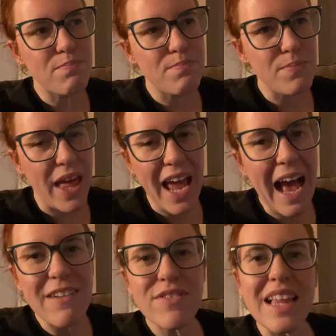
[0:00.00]
they
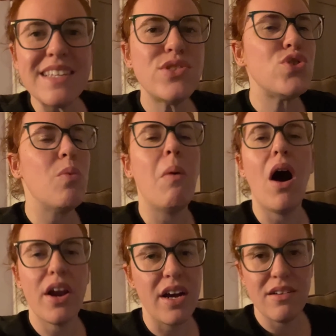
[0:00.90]
have less
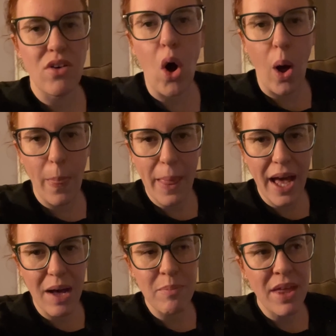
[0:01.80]
stomata on
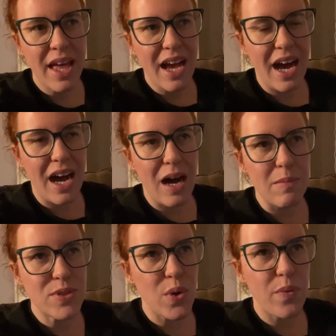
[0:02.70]
them.
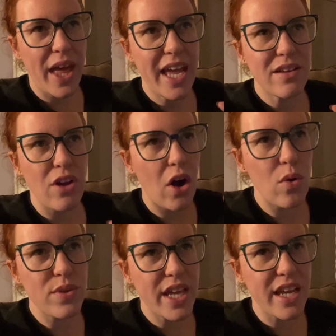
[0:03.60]
Um, so they not
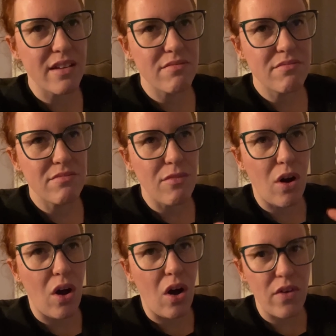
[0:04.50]
only
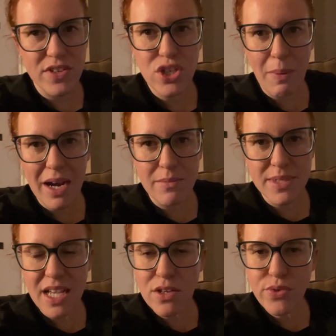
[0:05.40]
on the stomata
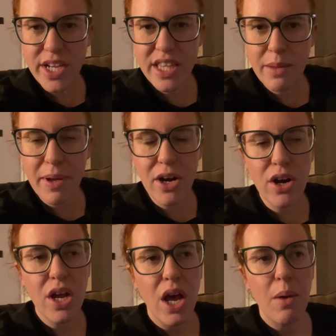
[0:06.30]
themselves regulate
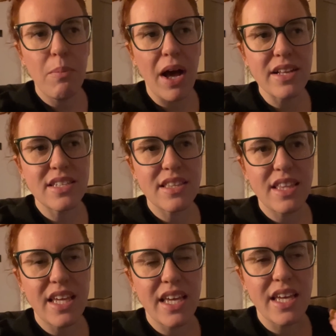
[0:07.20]
better, but
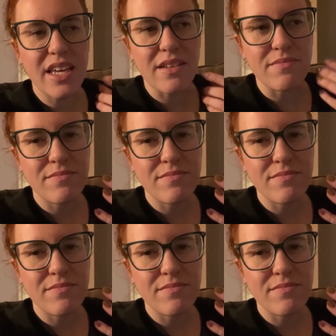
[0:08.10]
the